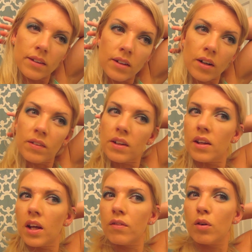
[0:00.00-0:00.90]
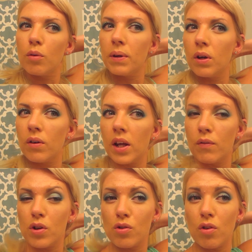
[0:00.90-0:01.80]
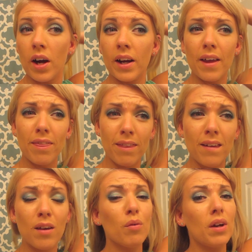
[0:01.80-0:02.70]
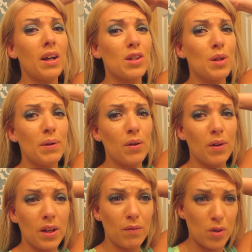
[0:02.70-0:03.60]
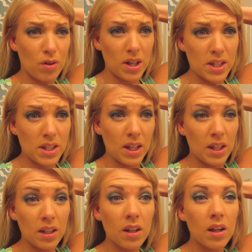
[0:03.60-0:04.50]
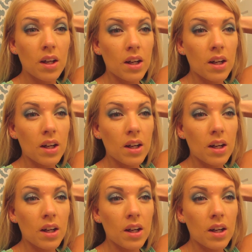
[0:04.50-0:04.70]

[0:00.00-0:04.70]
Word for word: it's tough to say if it would be okay for dry I think it would actually be okay for dry skin